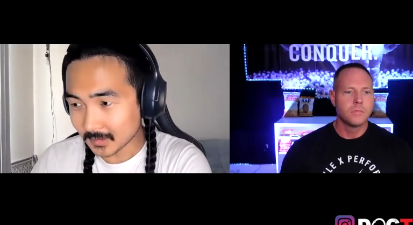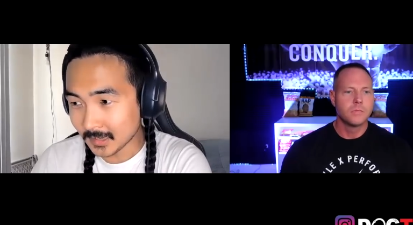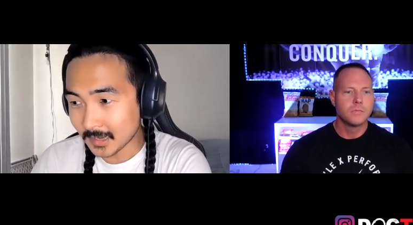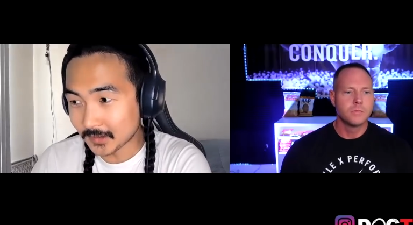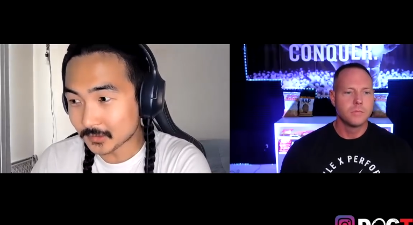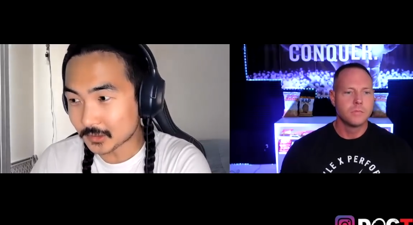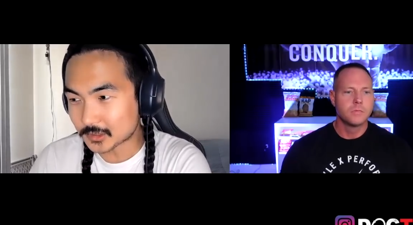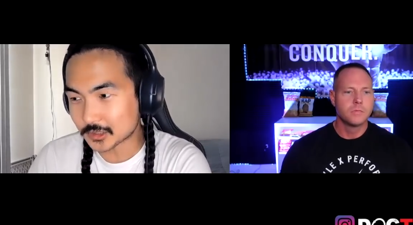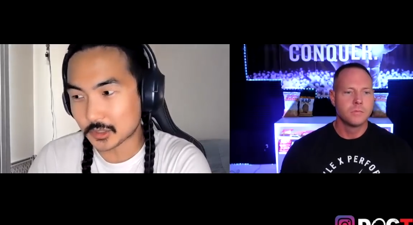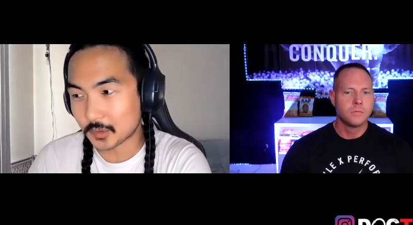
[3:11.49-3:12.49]
Speaker 1: and
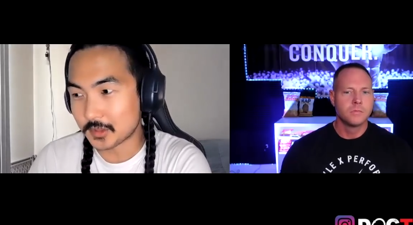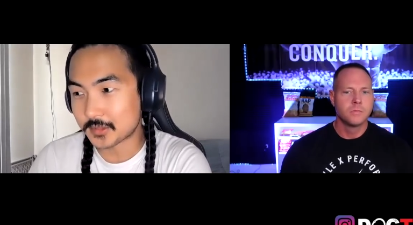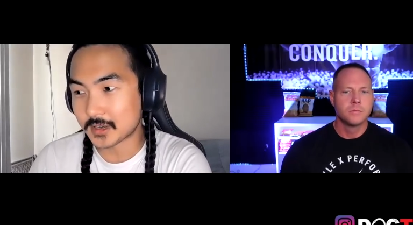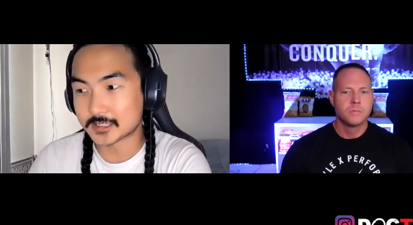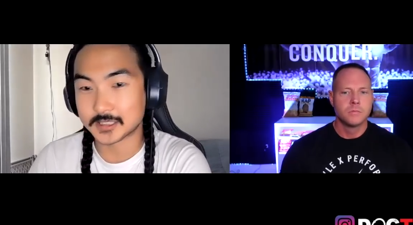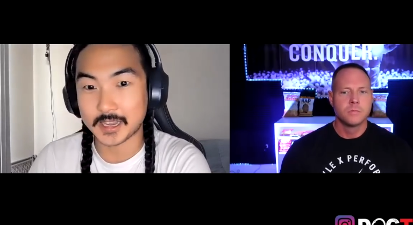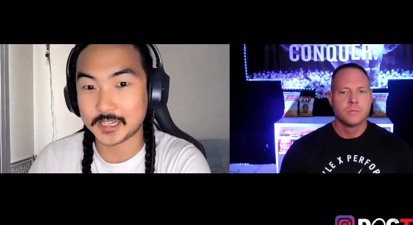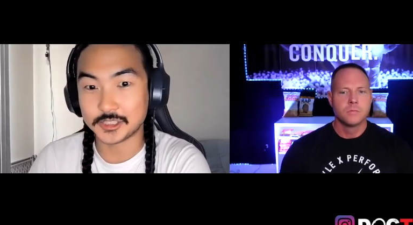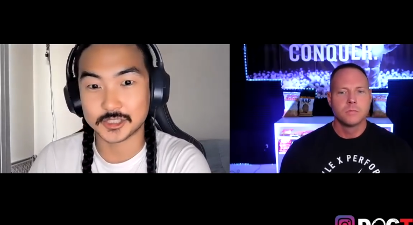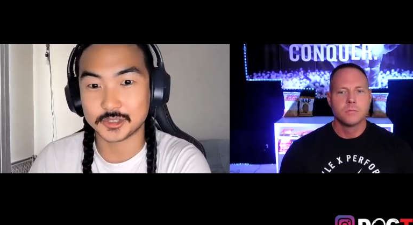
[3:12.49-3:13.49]
just going in there as an
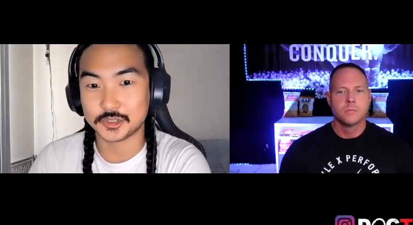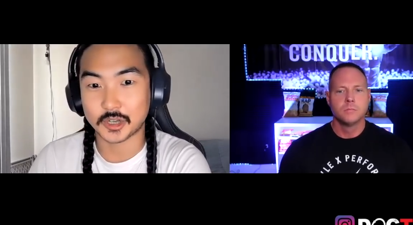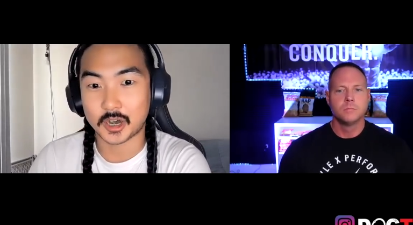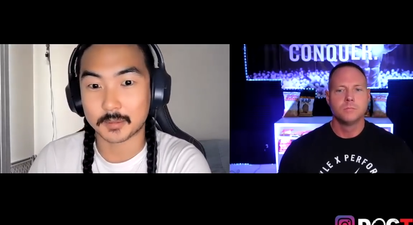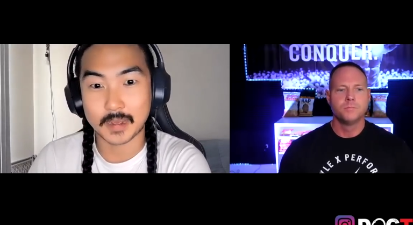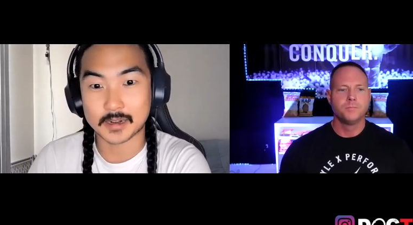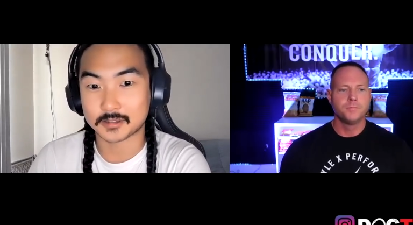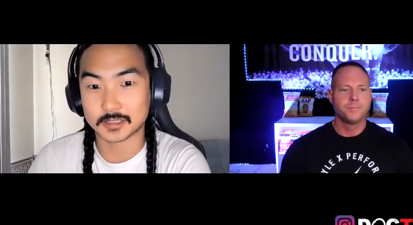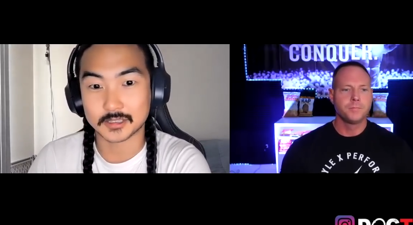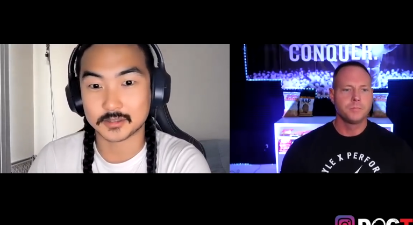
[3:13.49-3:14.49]
Asian, you
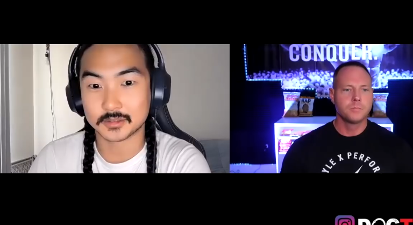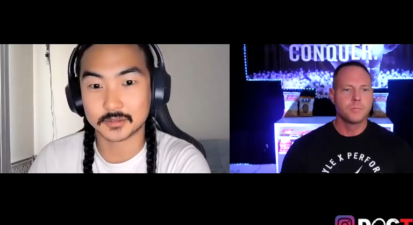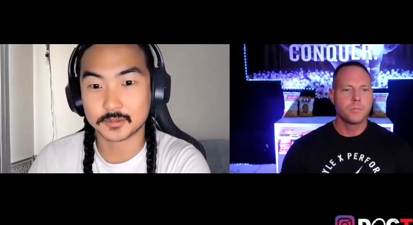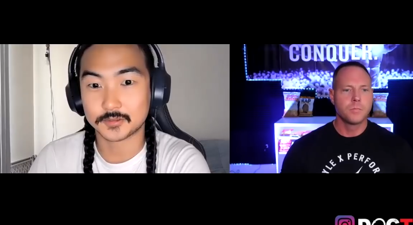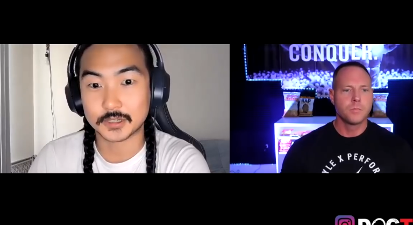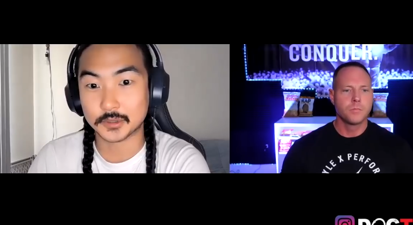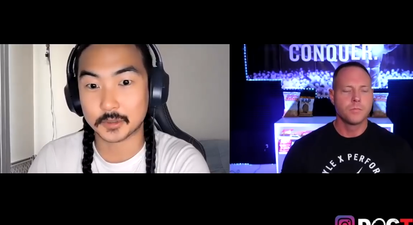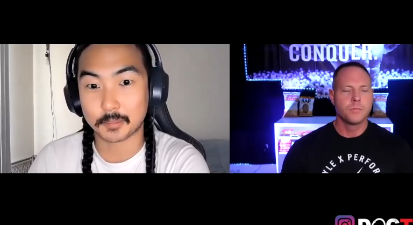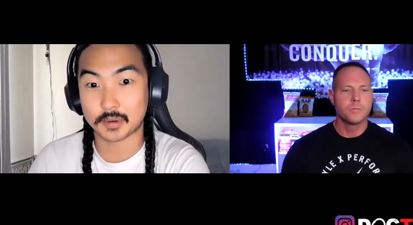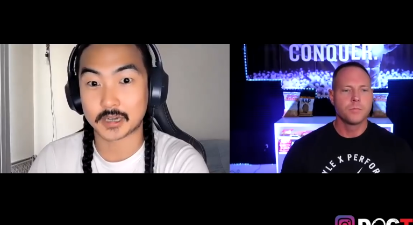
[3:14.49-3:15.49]
automatically feel the
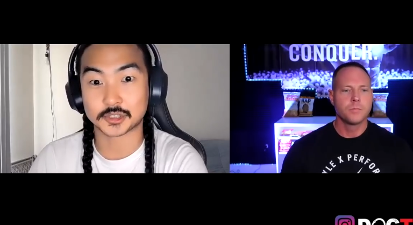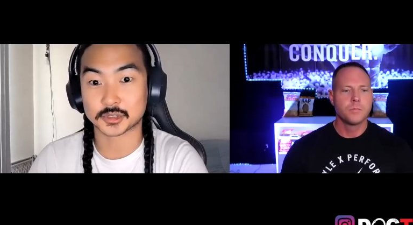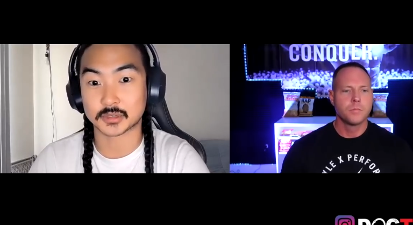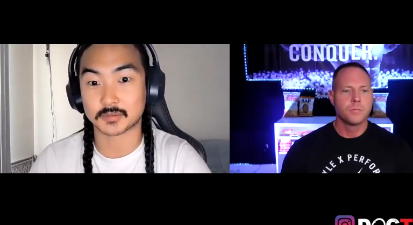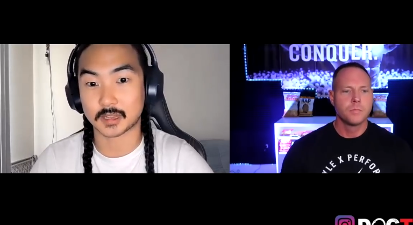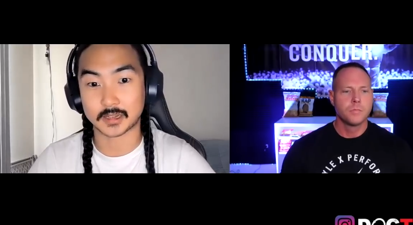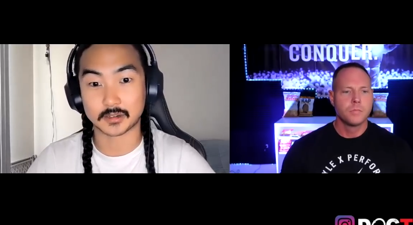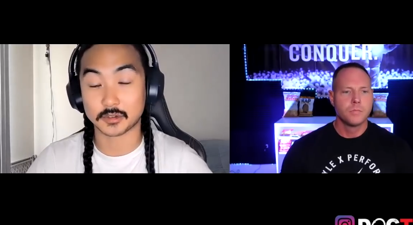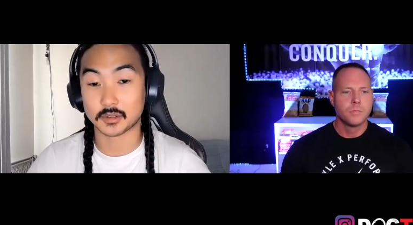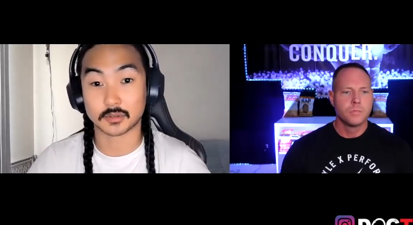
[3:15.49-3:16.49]
pressure of like,
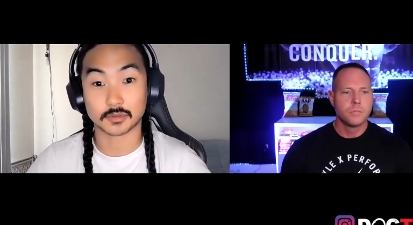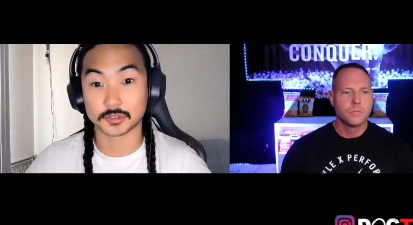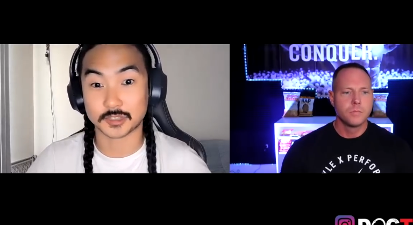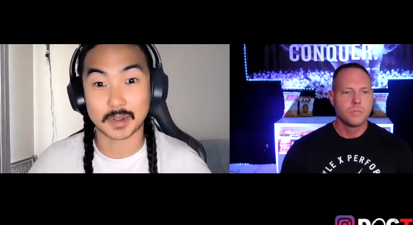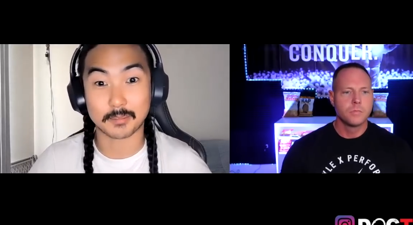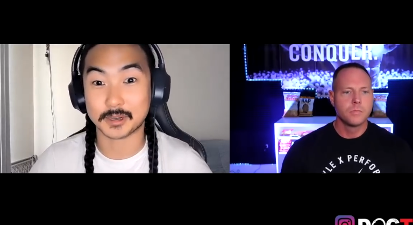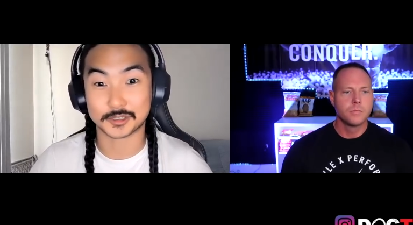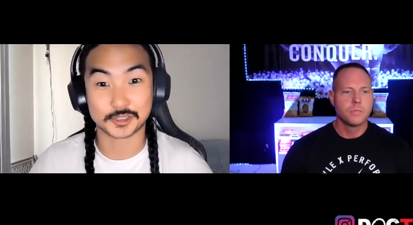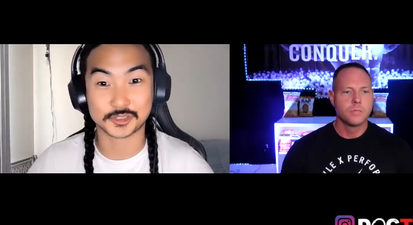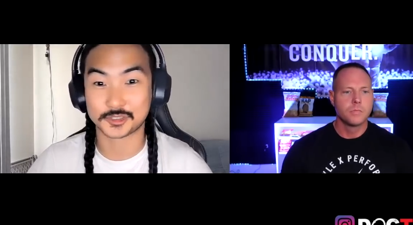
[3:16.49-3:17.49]
you know, there's not much,
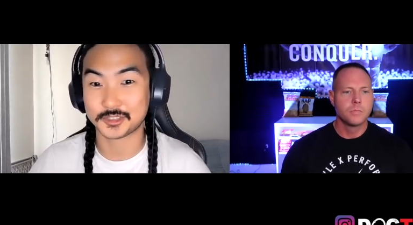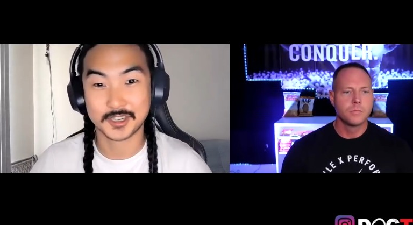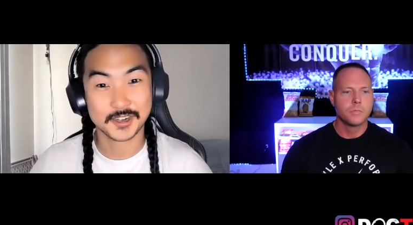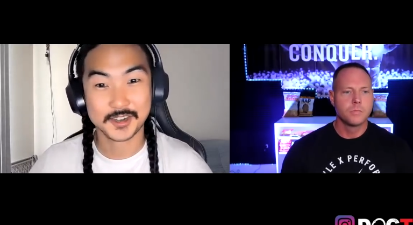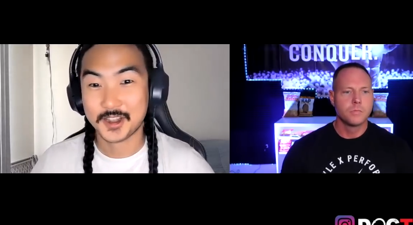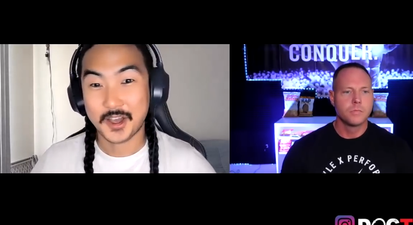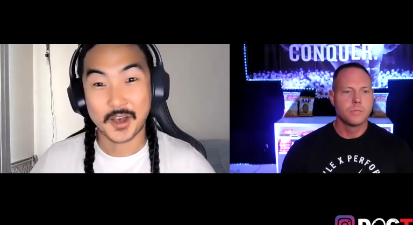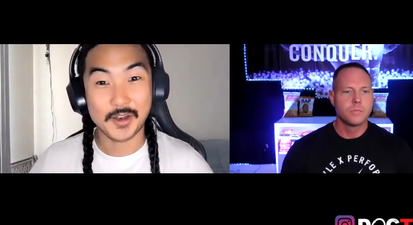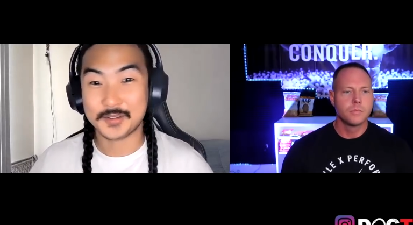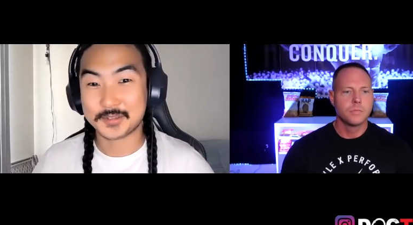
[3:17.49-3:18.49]

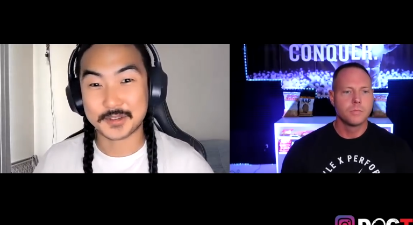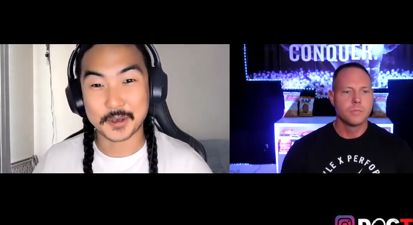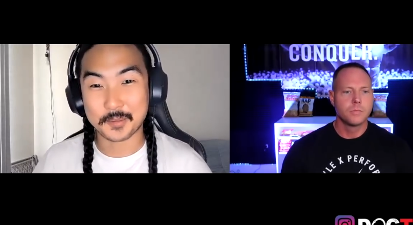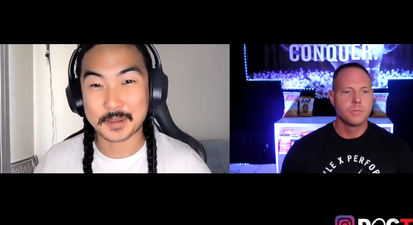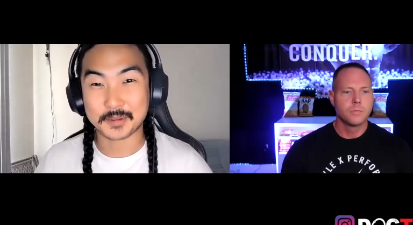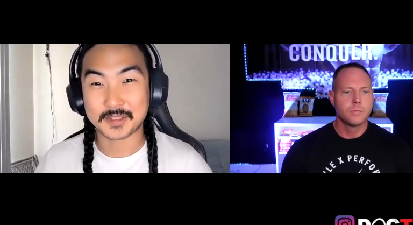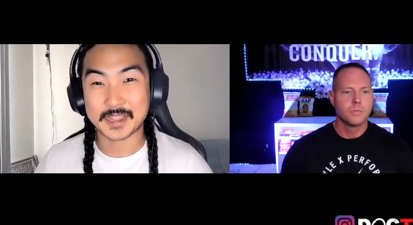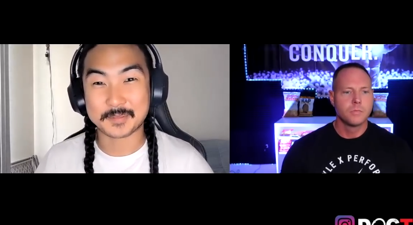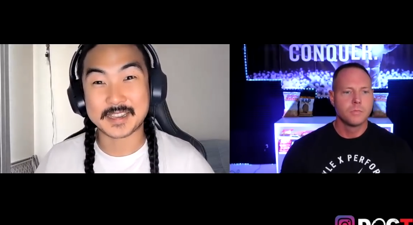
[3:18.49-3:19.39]
you know, people like me